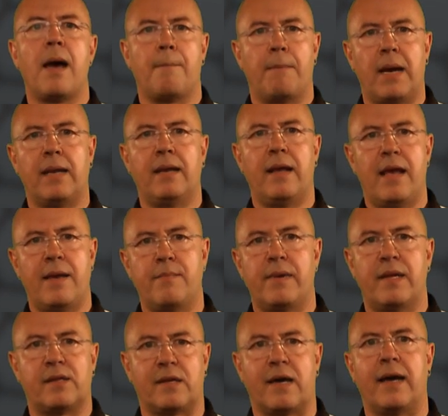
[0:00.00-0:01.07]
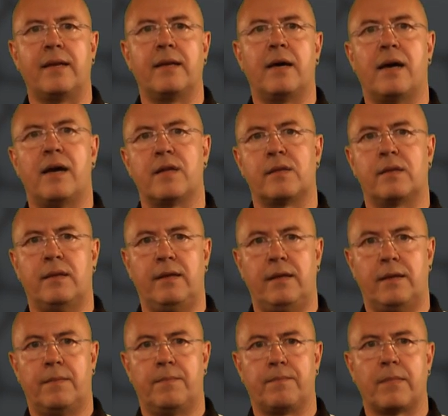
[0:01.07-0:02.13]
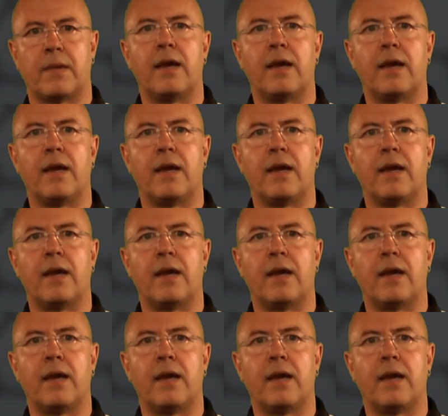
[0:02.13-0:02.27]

My name is Rainer Haselier